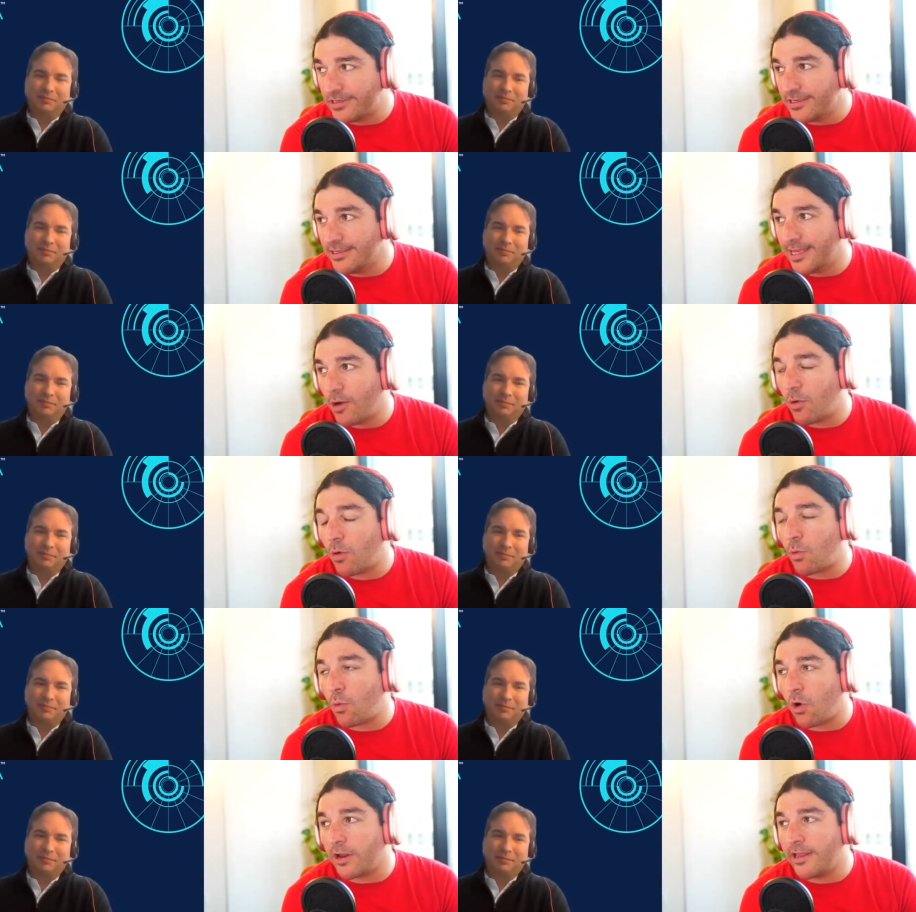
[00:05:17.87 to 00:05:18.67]
Speaker 1: they were
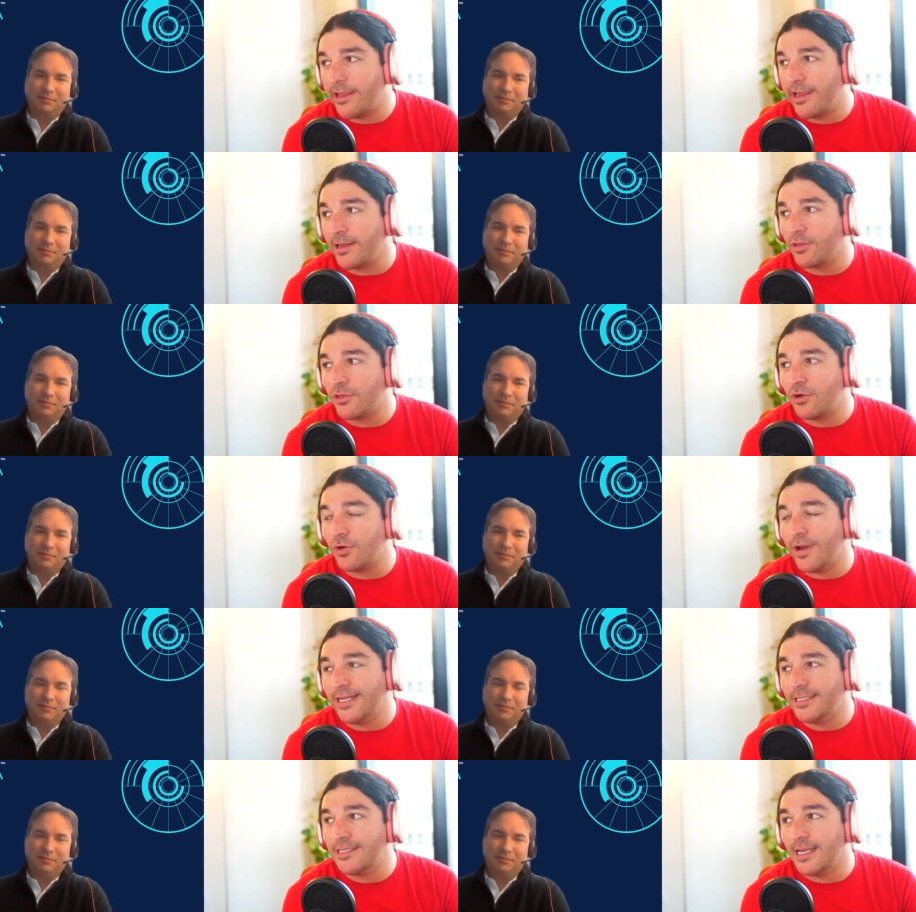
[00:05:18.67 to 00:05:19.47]
working through
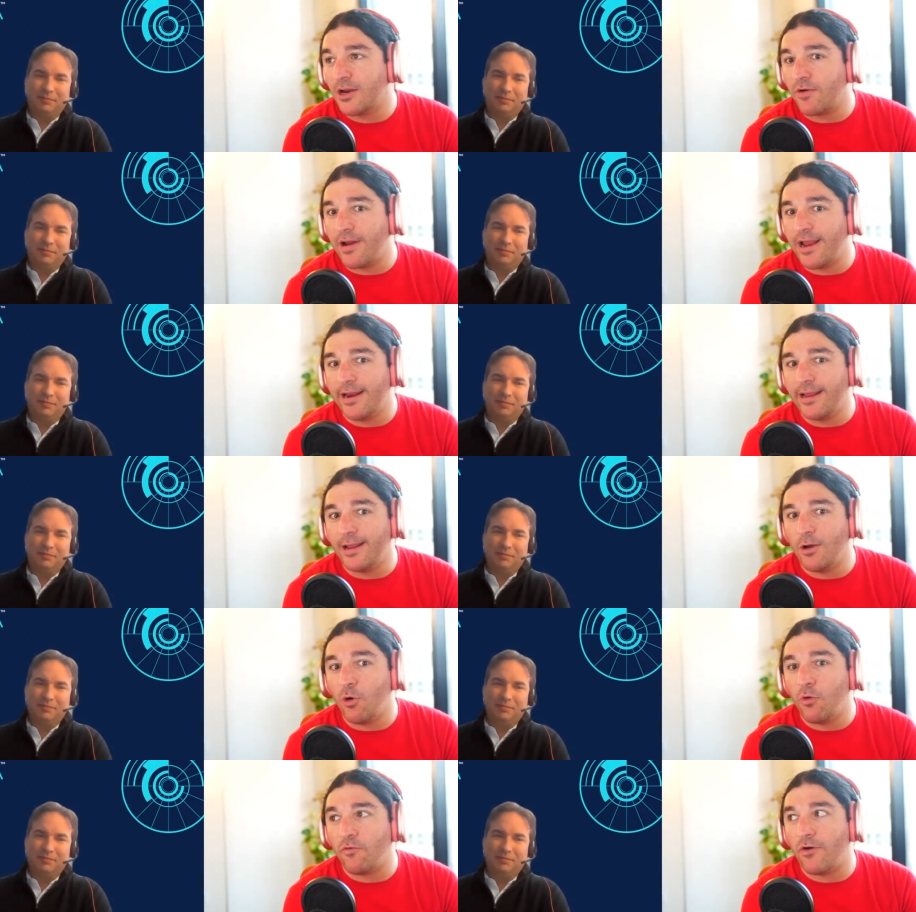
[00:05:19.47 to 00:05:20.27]
integrating
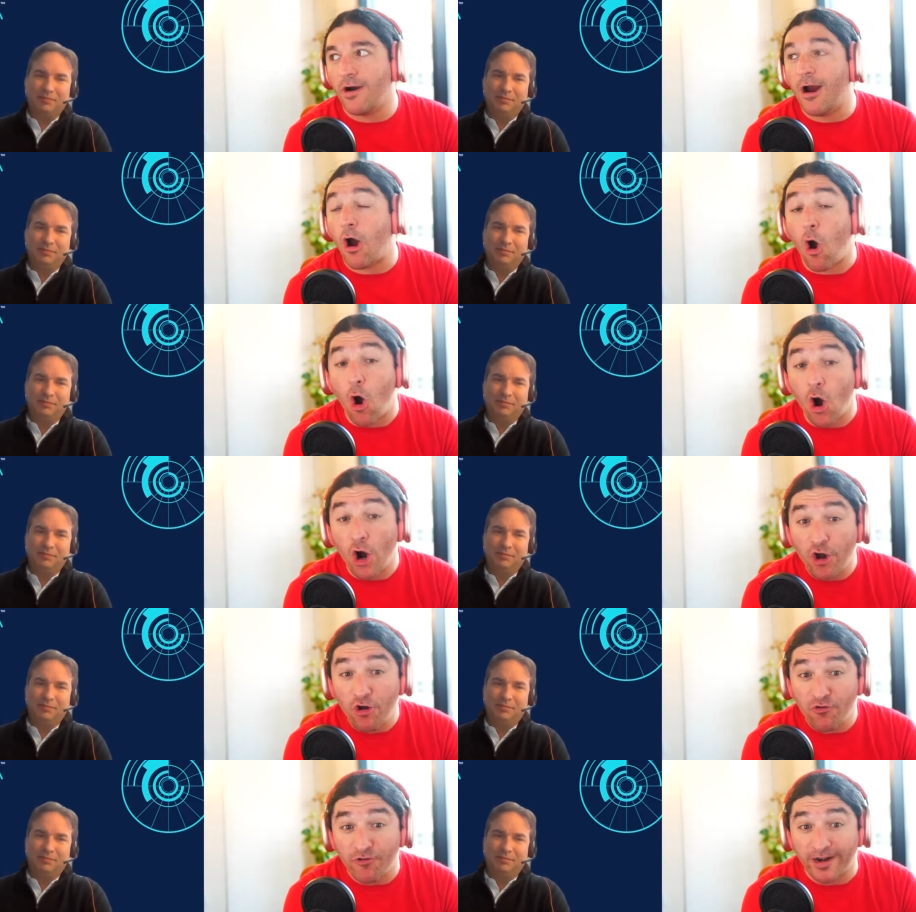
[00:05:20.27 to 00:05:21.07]
over a
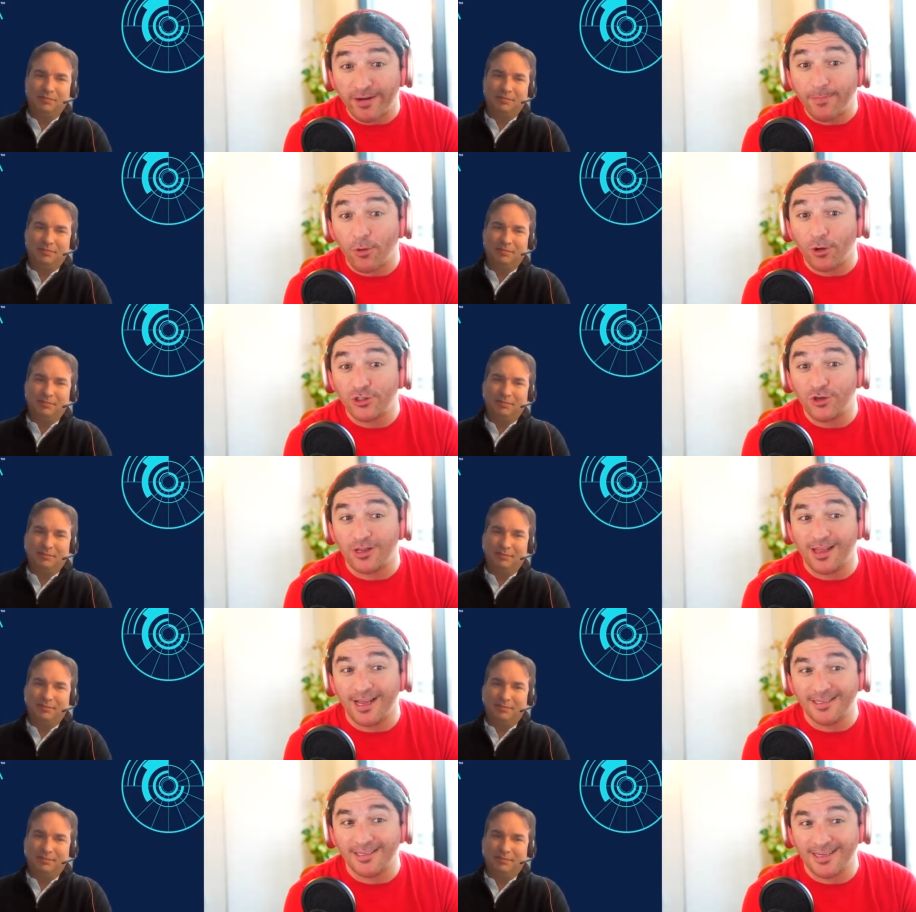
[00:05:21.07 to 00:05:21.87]
hundred personal
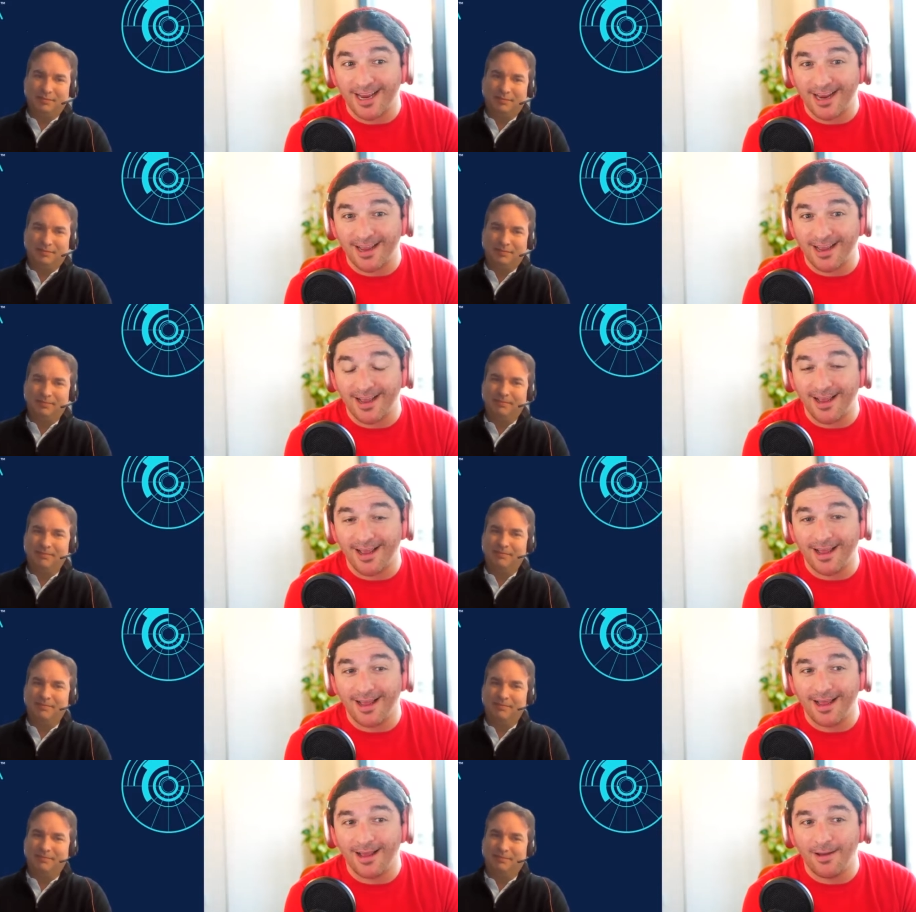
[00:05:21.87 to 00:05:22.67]
lines
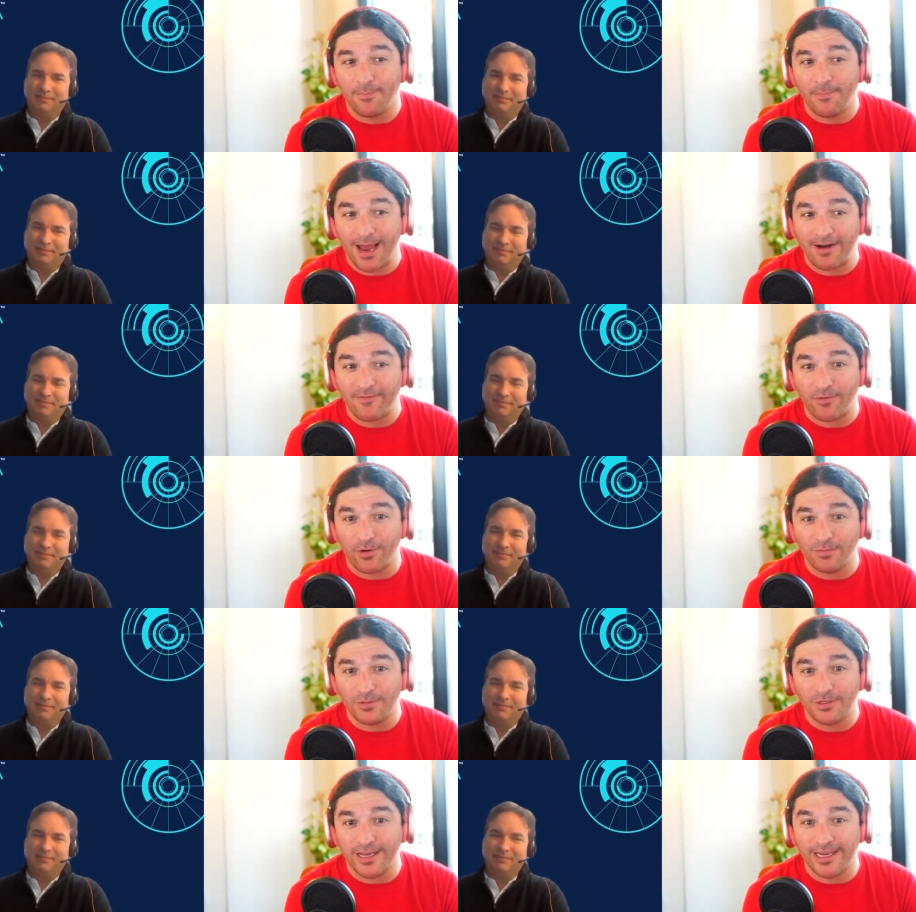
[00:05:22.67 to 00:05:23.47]
uh,
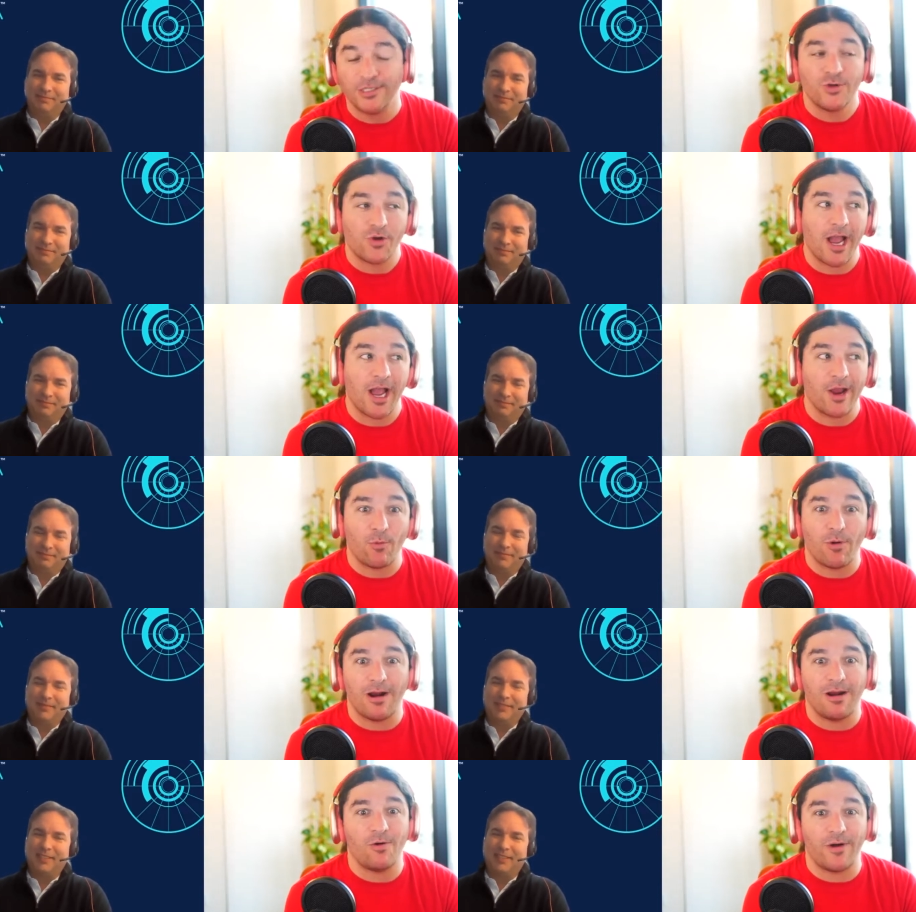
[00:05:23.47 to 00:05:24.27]
platforms into
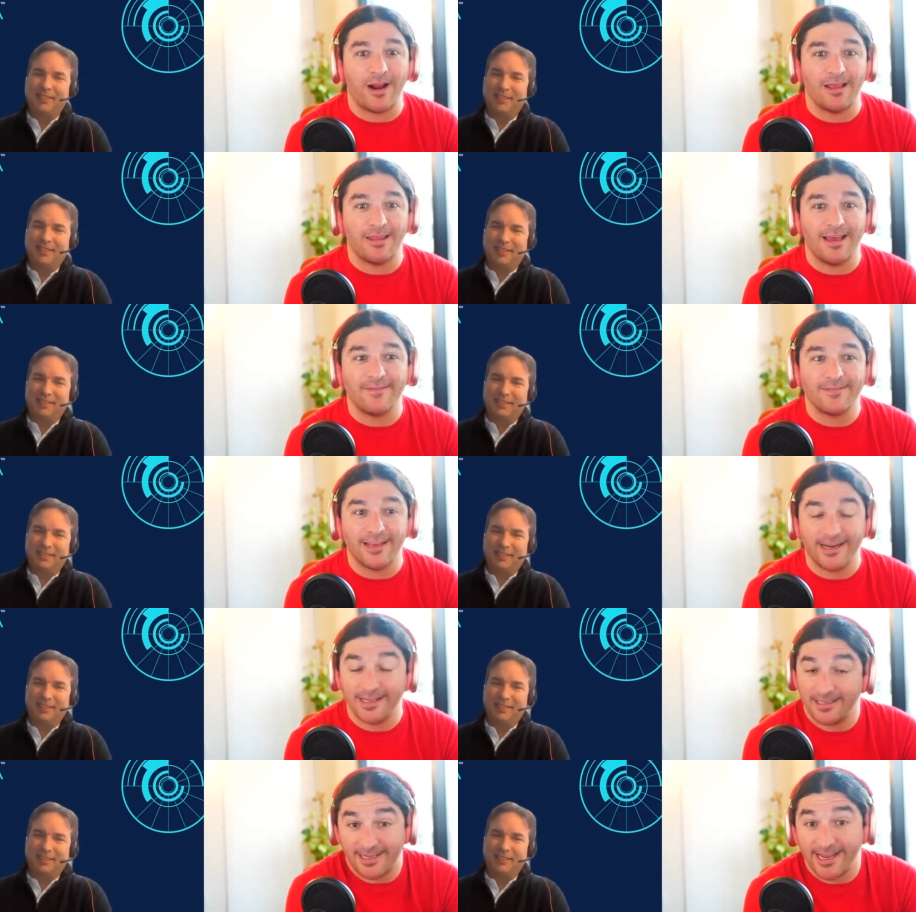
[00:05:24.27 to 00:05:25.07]
Guidewire when I left, and
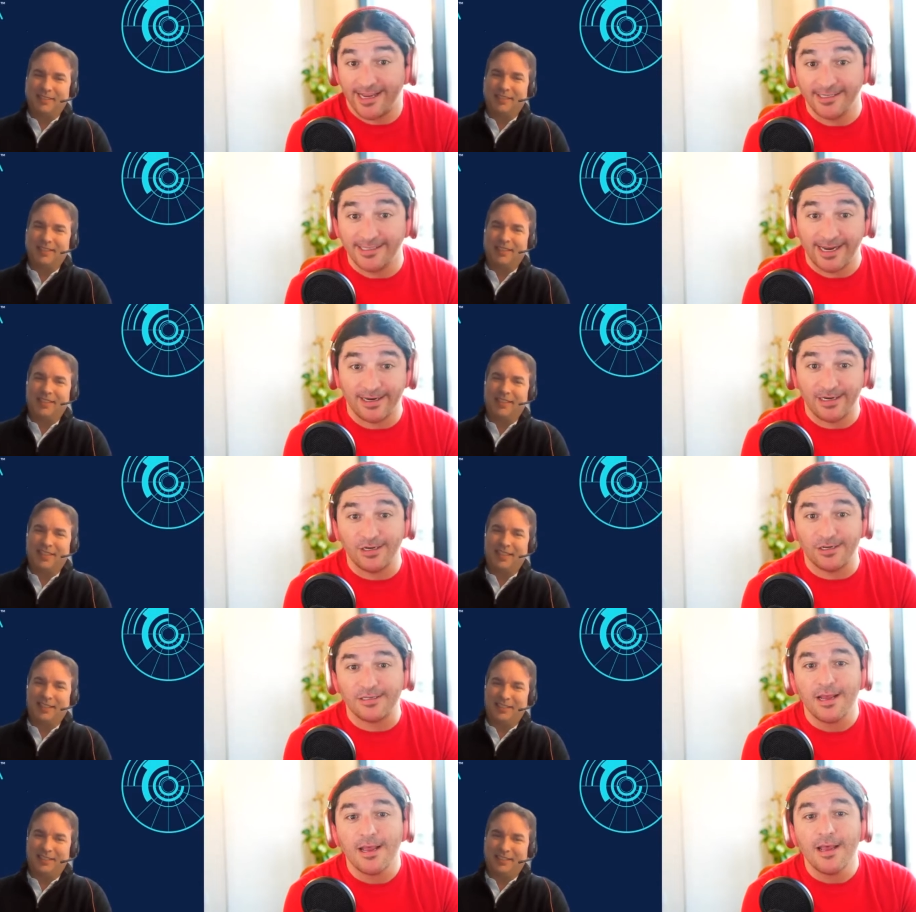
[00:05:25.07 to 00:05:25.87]
it's taken ten years
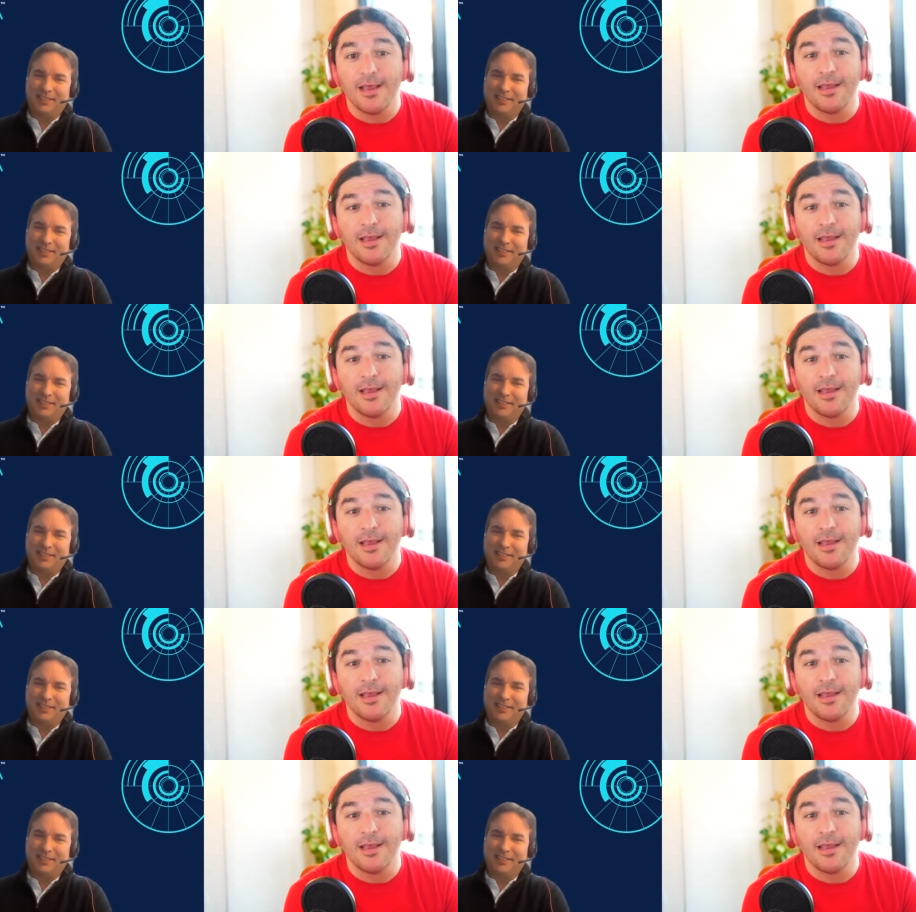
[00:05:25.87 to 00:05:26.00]
yeah,